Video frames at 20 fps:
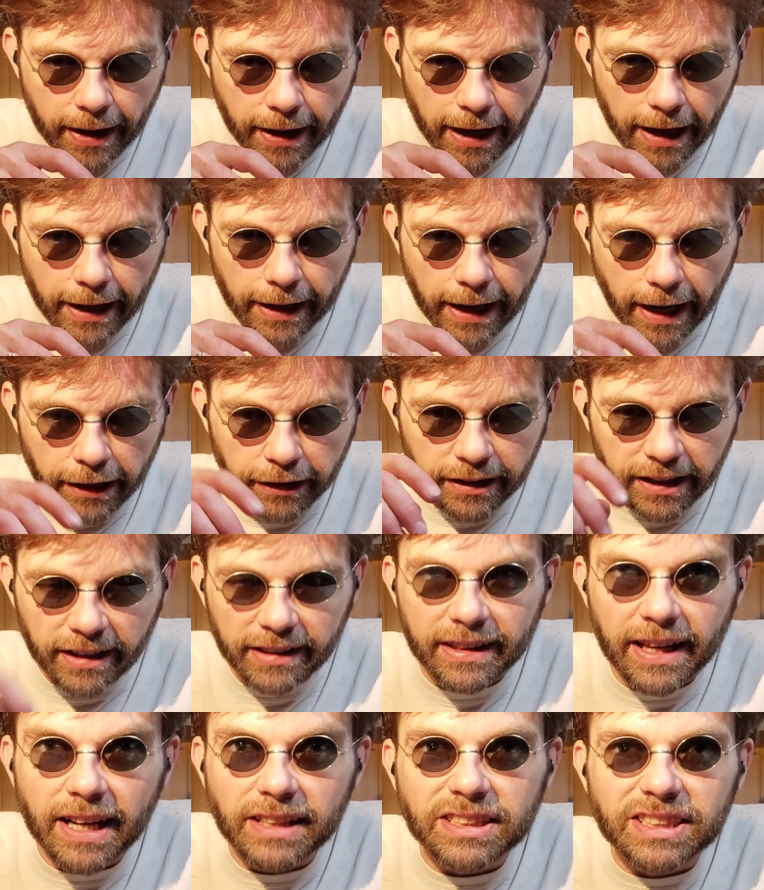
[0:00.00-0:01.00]
And I think
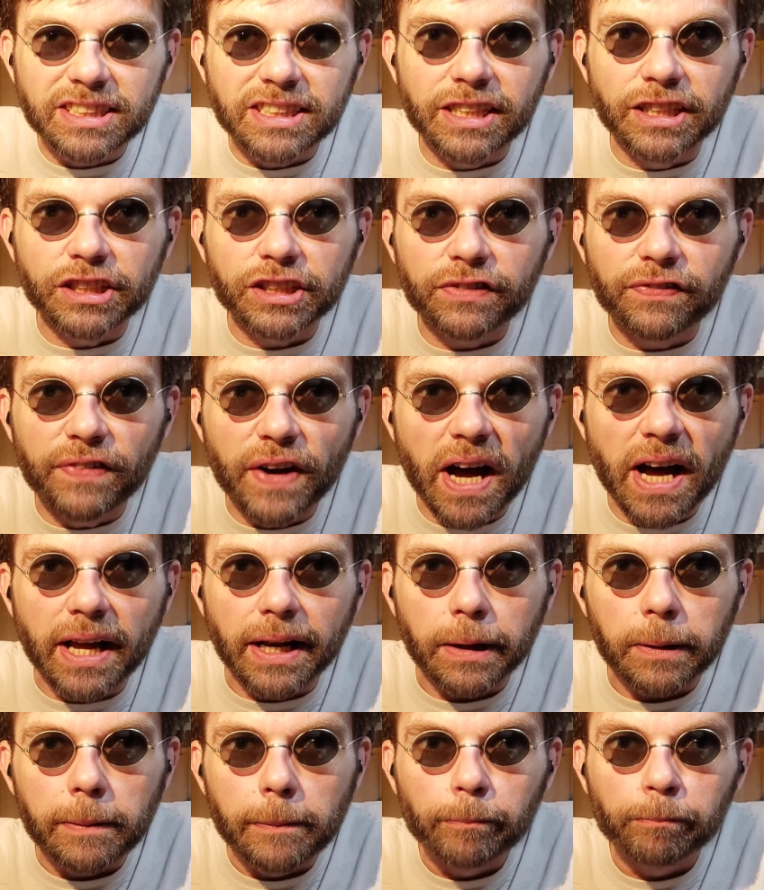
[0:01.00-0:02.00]
that's just
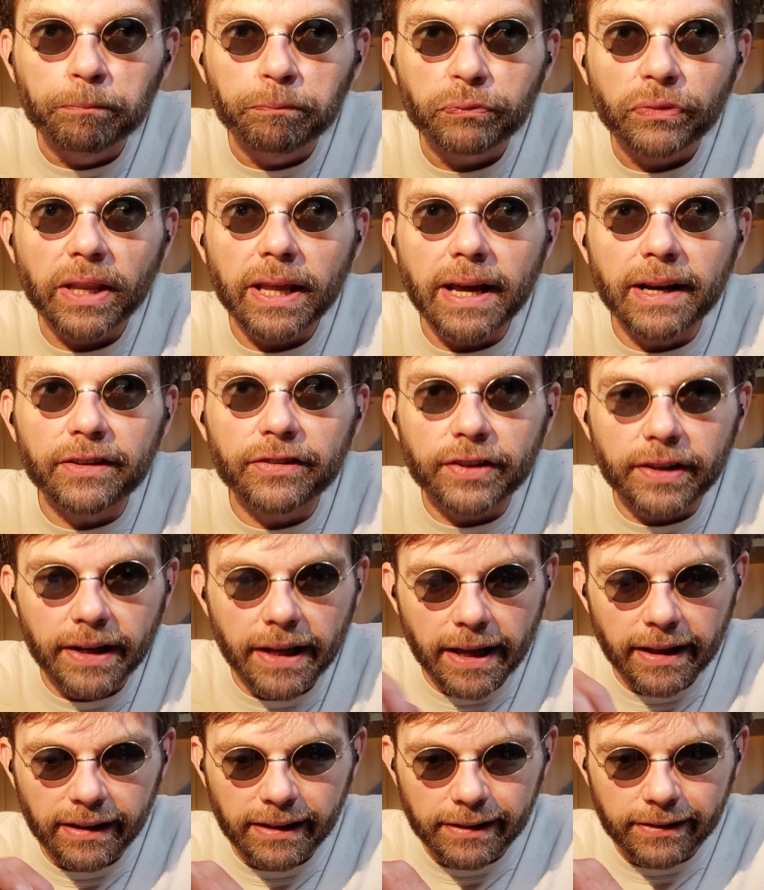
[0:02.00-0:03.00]
fun. And that is an
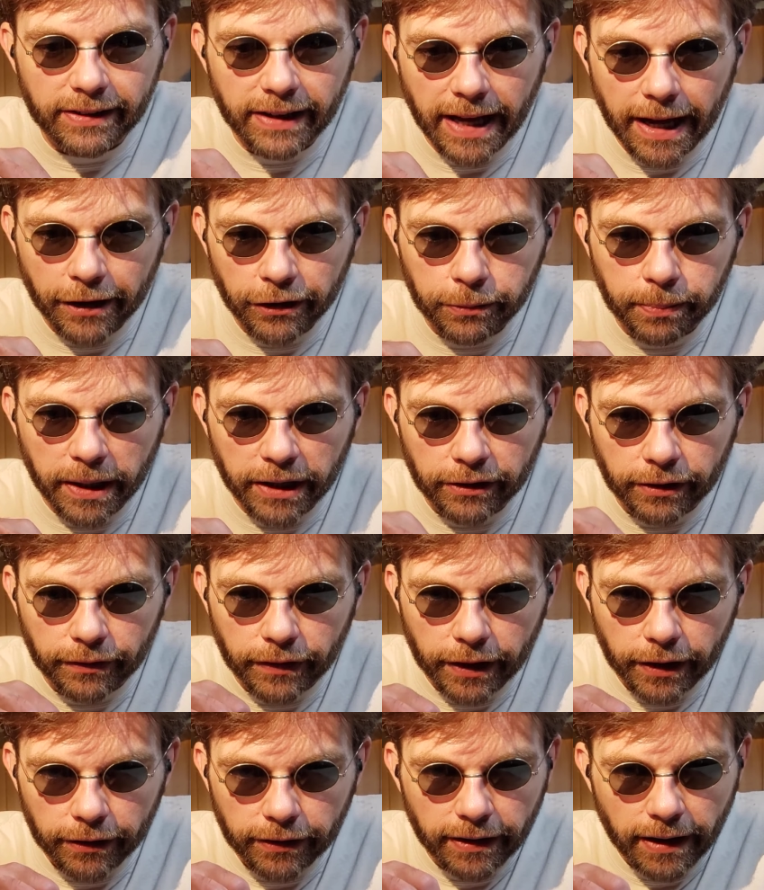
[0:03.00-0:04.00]
aspect of
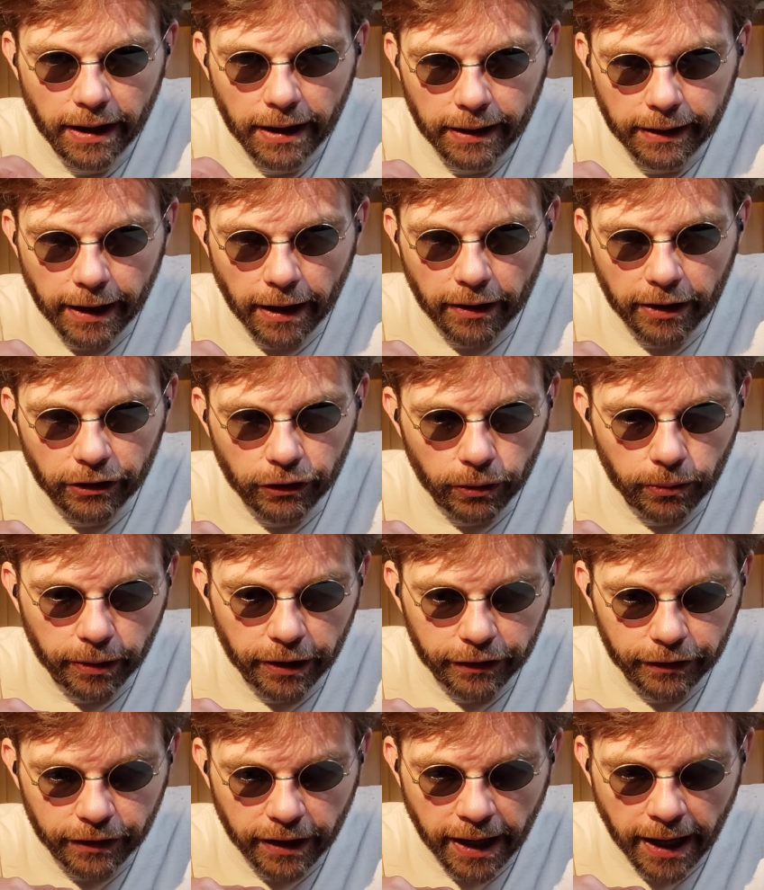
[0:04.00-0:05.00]
this. Now I do
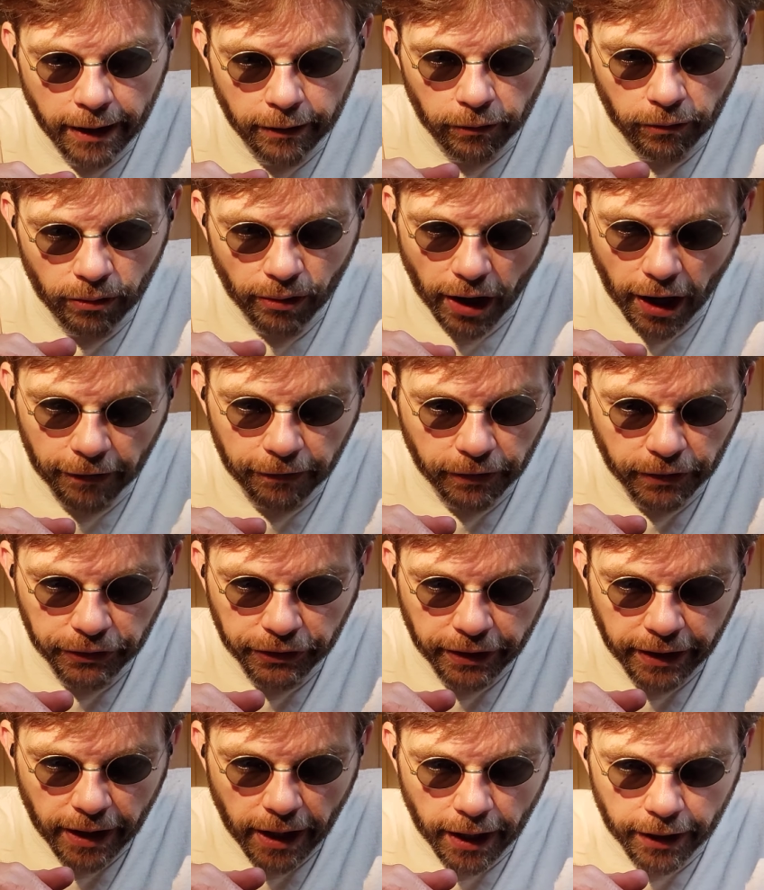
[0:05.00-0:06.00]
wish they hadn't waffled
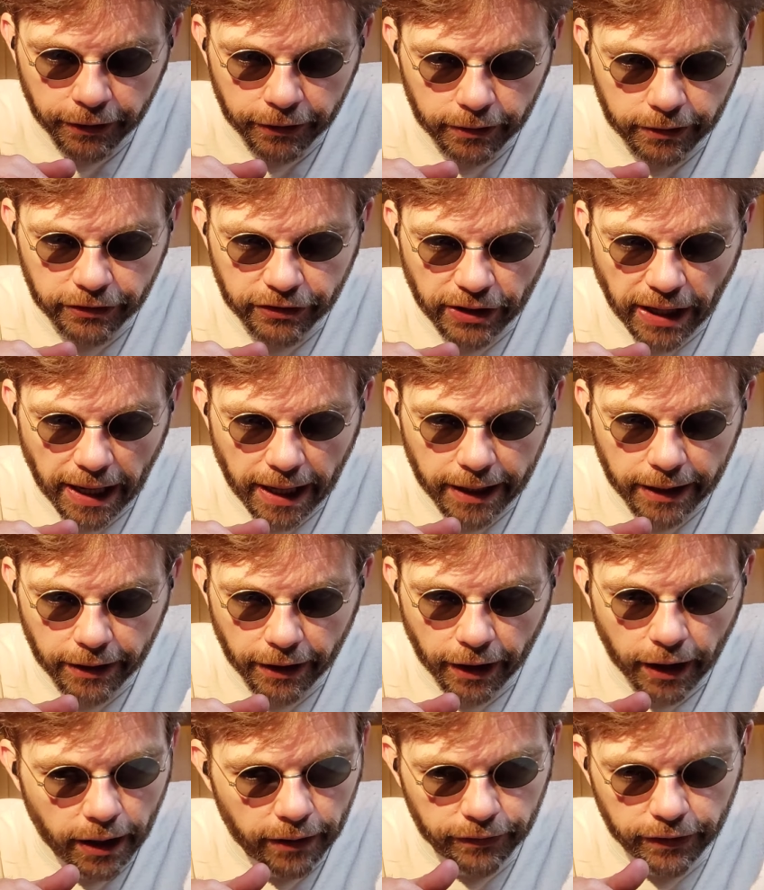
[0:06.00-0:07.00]
the underside
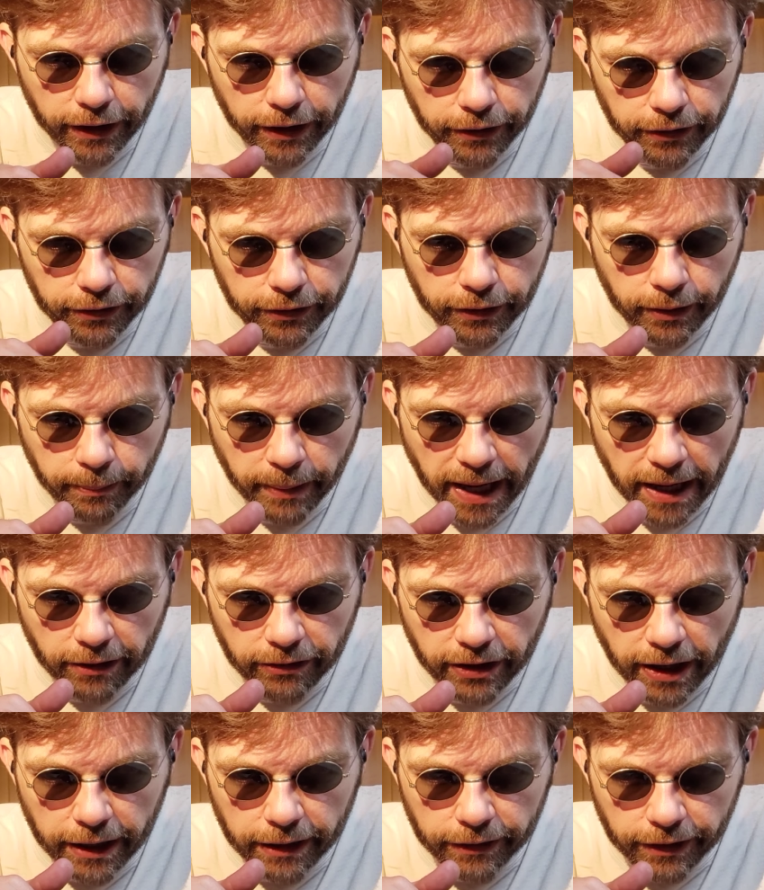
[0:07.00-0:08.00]
of the
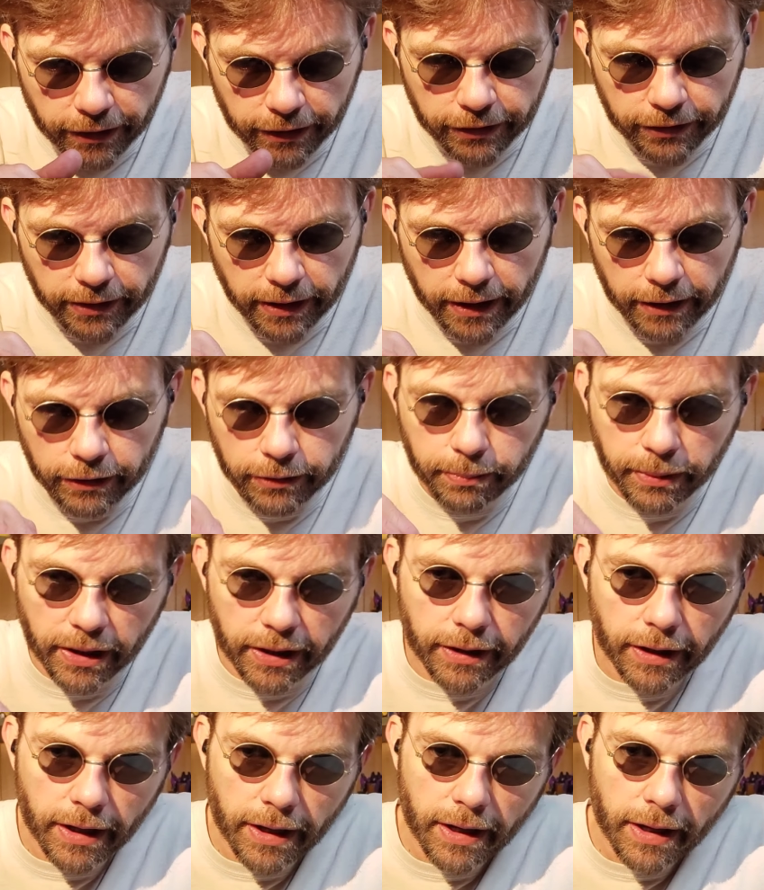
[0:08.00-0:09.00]
backside of these seats,
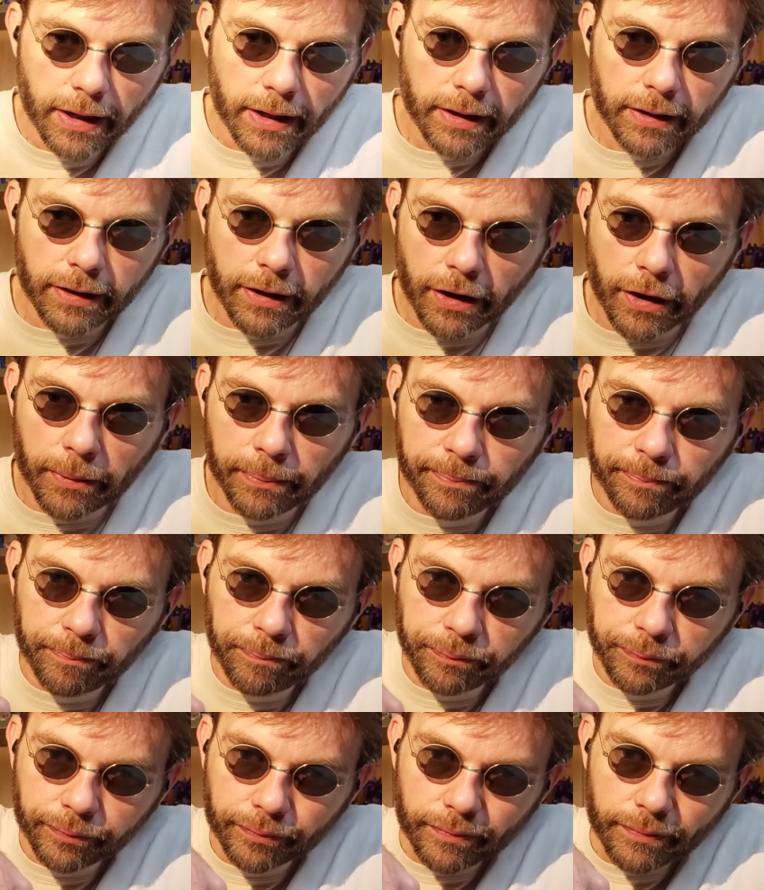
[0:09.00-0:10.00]
but you know,
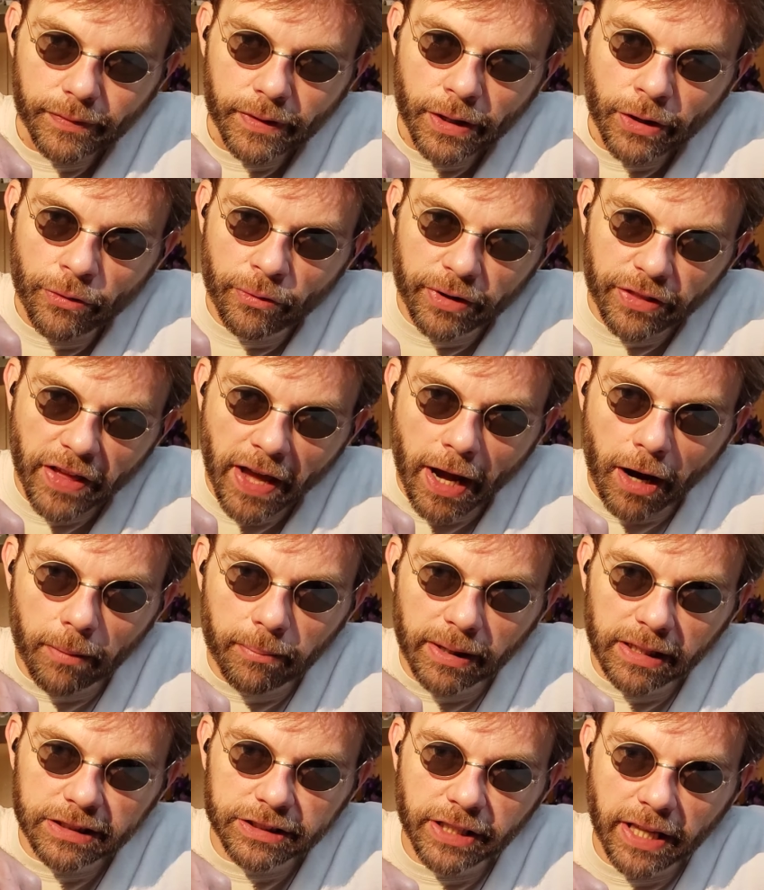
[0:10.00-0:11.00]
with how
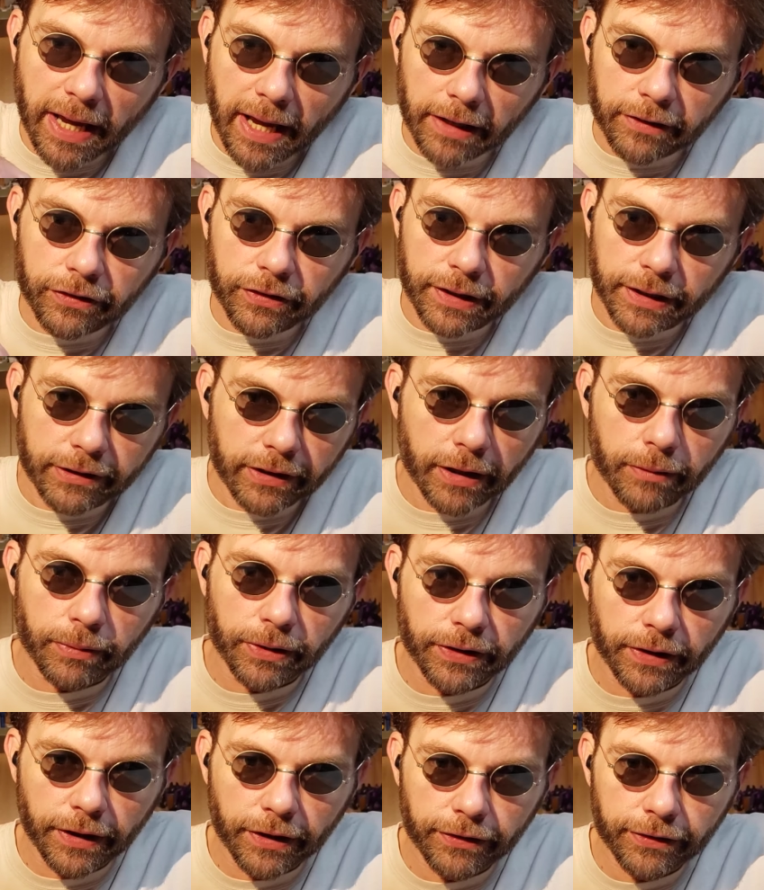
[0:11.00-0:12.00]
much they actually did with
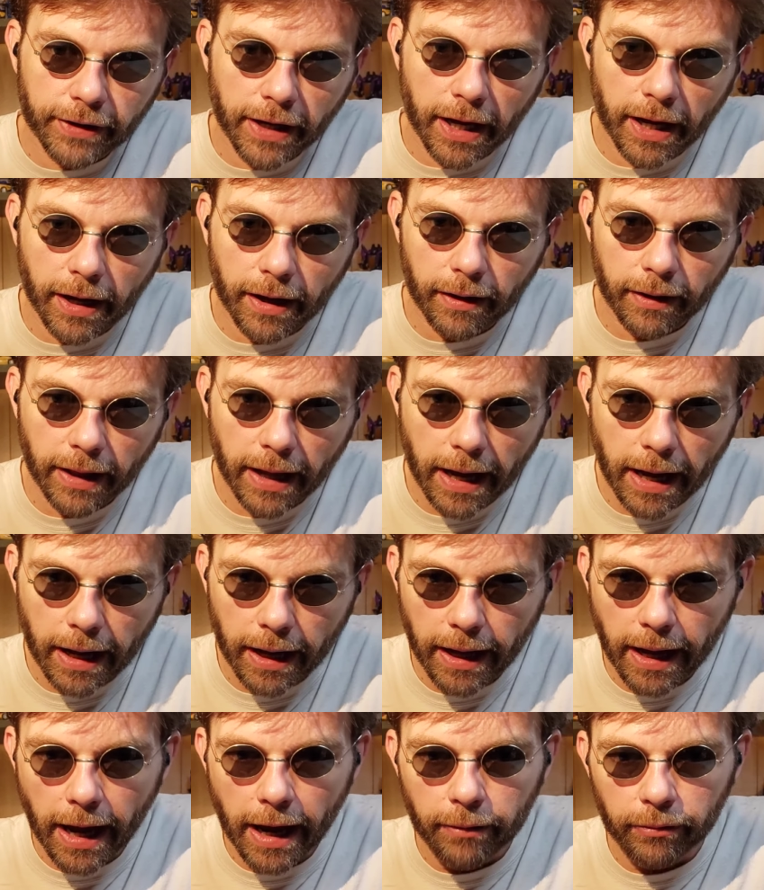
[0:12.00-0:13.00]
this,
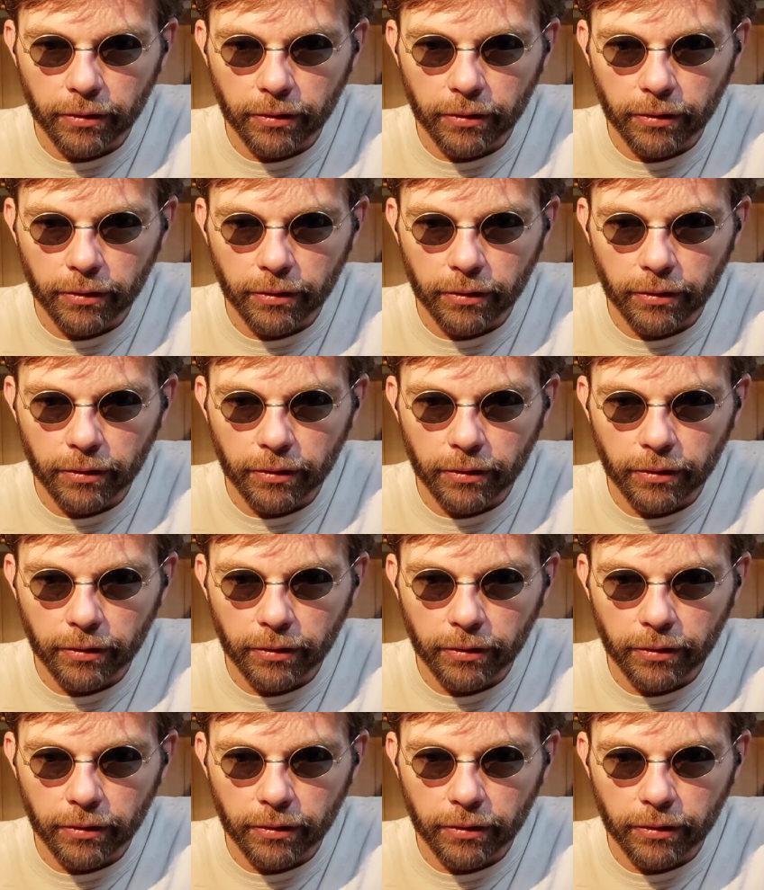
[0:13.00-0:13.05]
I